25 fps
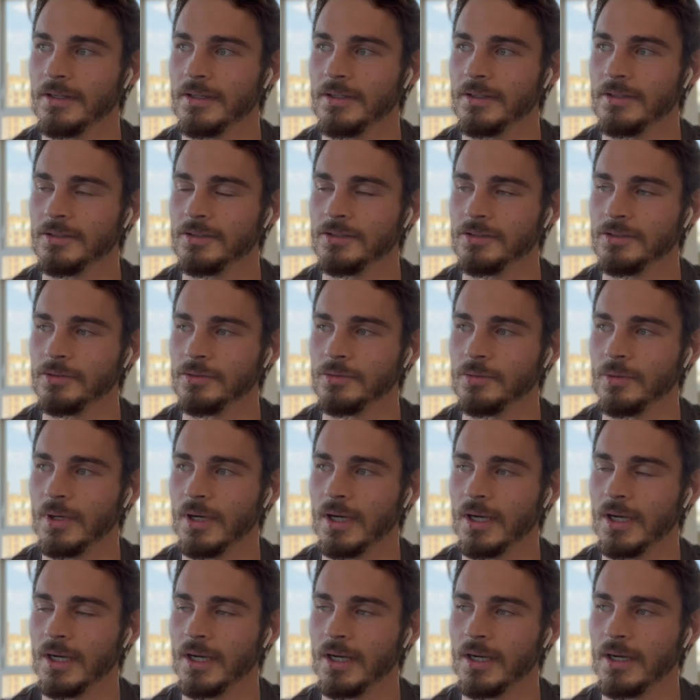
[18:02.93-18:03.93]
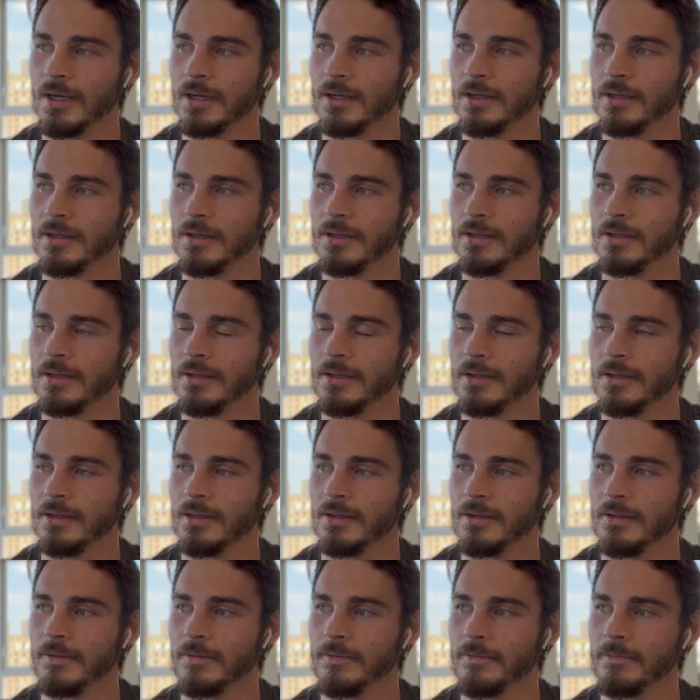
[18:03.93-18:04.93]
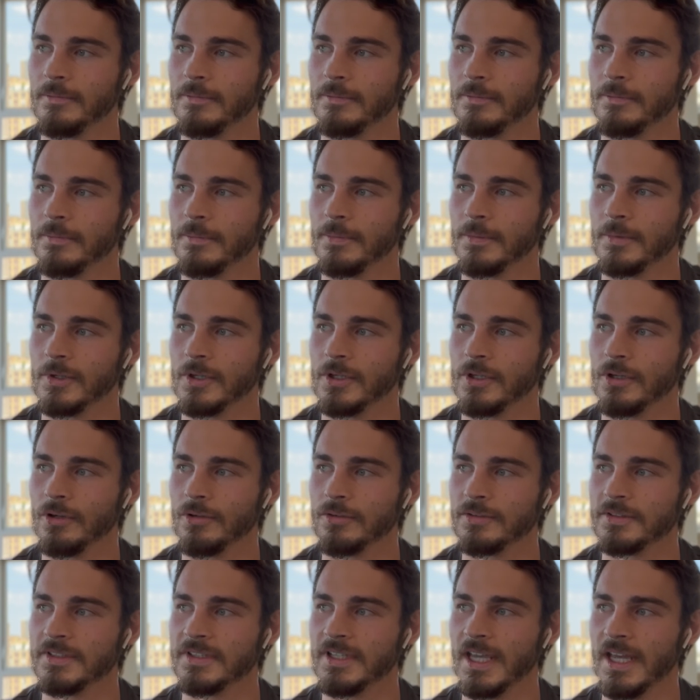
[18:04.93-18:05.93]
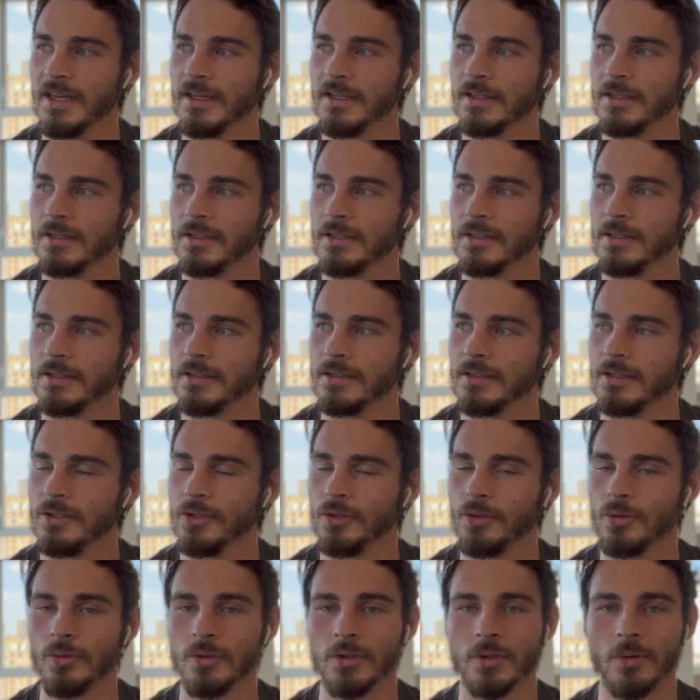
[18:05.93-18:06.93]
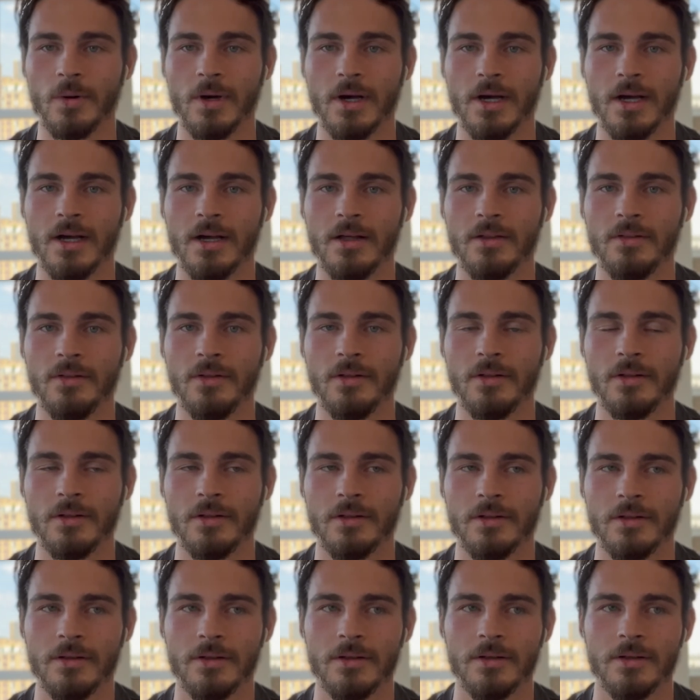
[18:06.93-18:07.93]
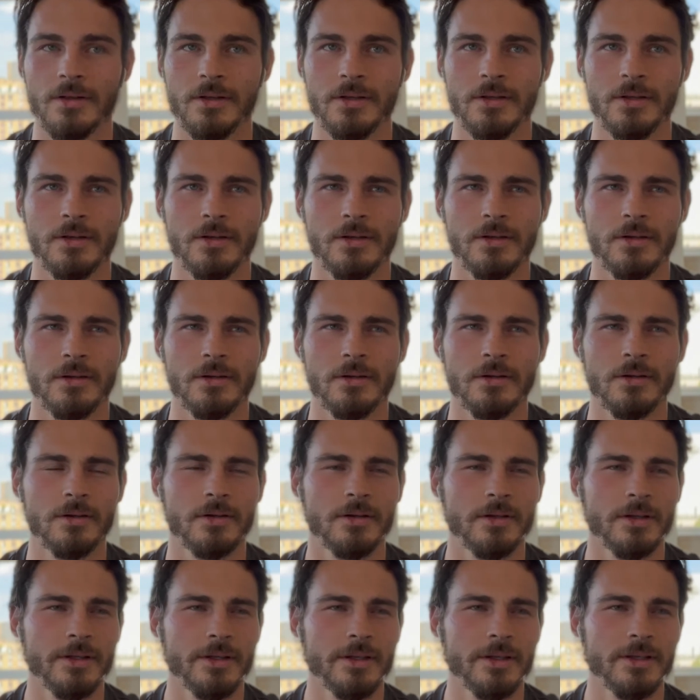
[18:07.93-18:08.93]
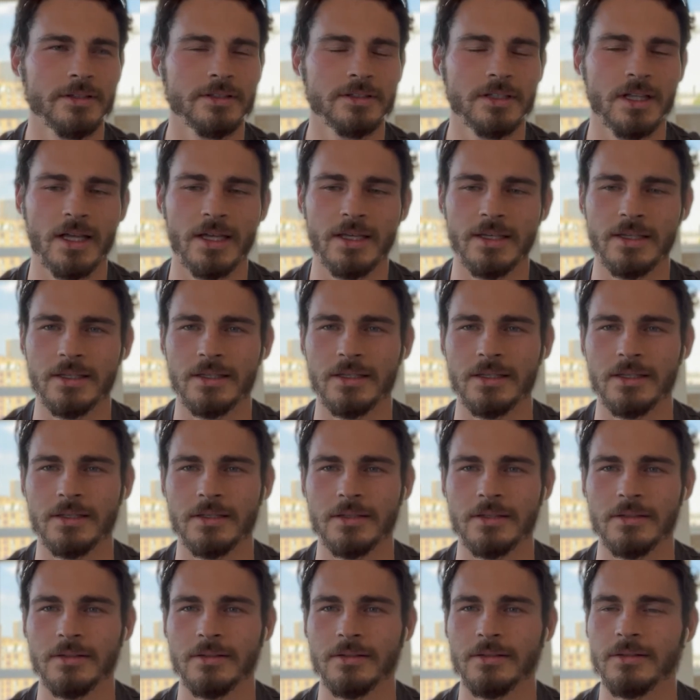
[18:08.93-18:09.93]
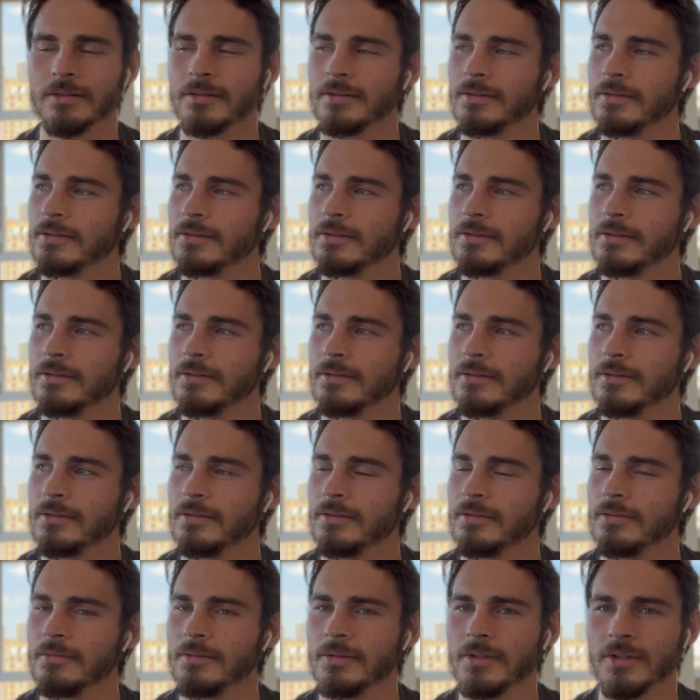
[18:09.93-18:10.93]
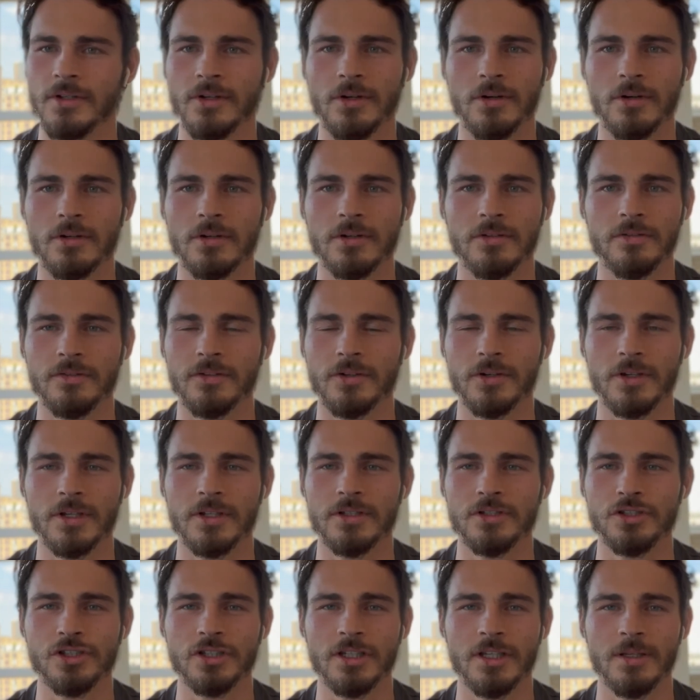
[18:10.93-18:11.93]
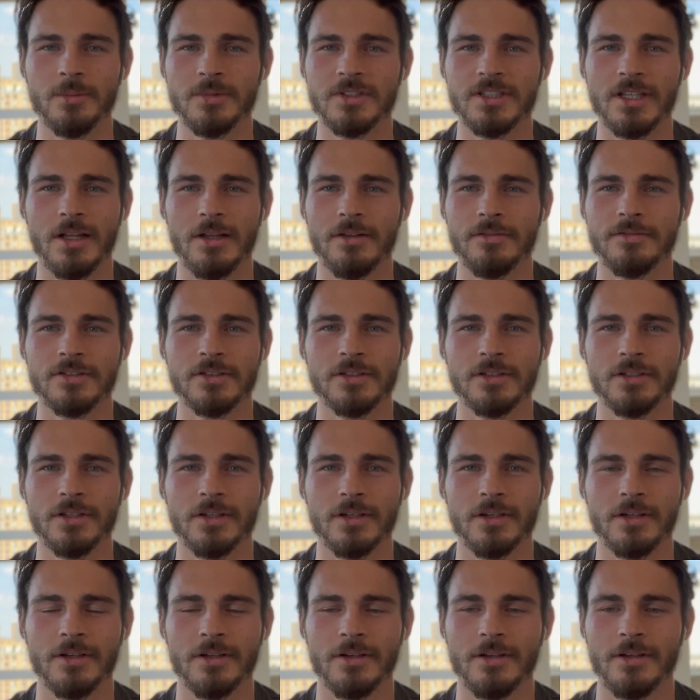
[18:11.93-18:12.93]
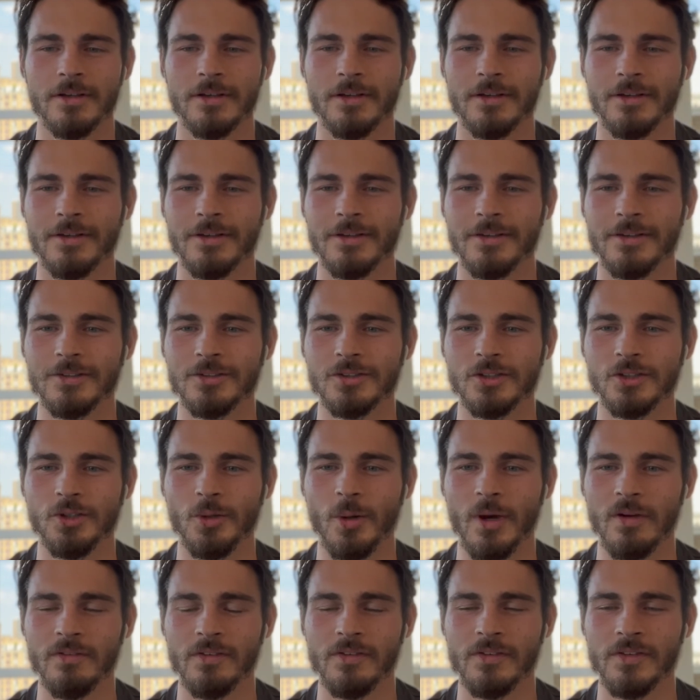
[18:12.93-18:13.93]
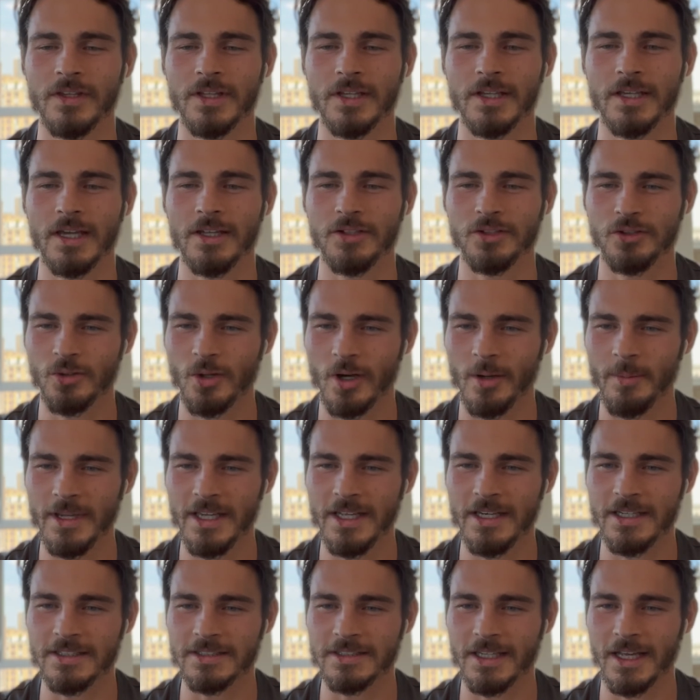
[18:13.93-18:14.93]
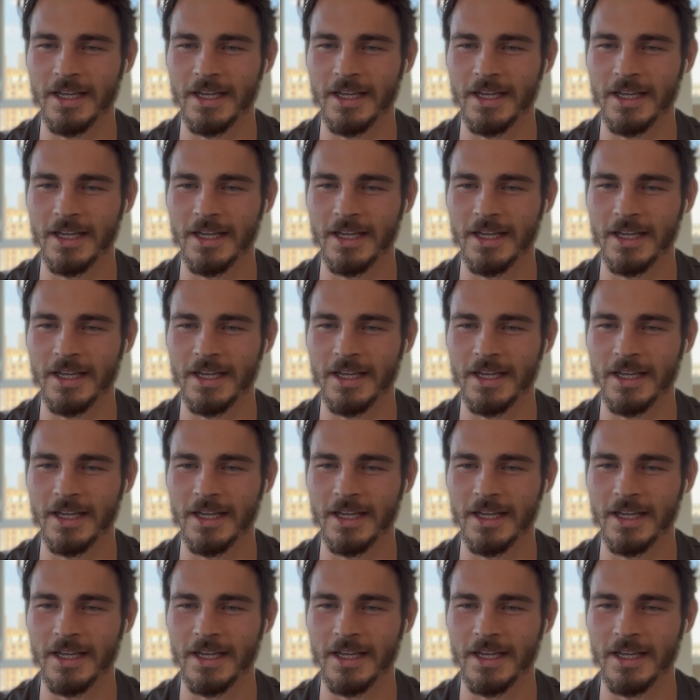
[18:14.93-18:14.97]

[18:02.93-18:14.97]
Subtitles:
you are content in who you are, that it's like, well, they're not going to fucking shit themselves to do everything they can. Do you know what I mean? It's like